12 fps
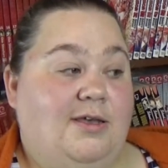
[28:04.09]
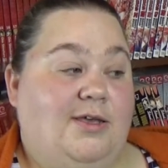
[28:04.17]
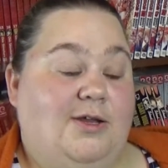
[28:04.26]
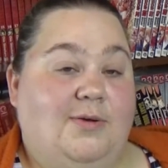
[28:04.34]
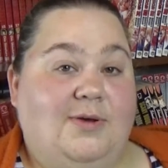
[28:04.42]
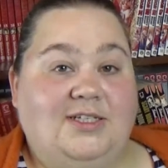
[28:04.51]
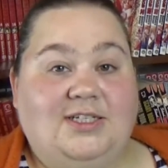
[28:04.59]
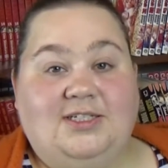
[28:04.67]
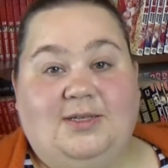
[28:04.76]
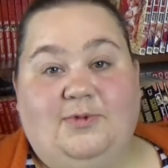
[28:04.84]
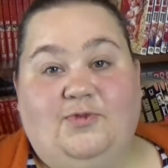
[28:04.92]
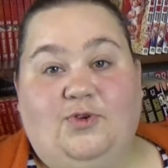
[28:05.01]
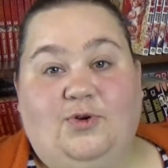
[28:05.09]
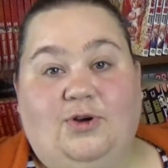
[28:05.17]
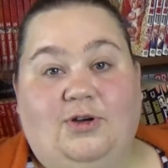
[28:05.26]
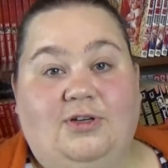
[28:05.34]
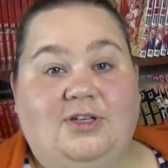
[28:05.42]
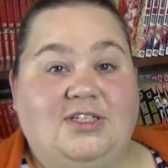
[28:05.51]
you know, as I said
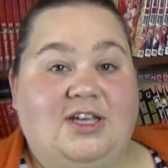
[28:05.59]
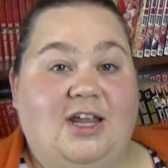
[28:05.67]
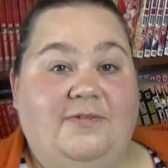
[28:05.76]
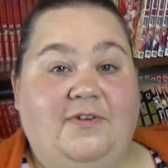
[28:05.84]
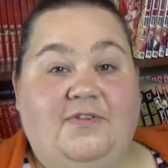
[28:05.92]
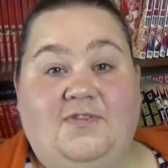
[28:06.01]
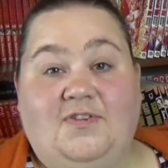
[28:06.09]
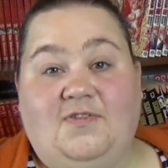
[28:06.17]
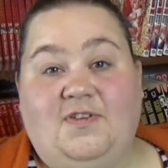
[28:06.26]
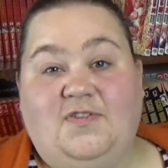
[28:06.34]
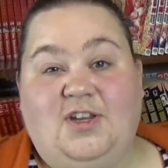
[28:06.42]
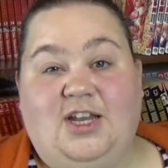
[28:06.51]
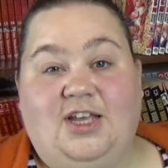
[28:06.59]
before, it's kind of a 50-50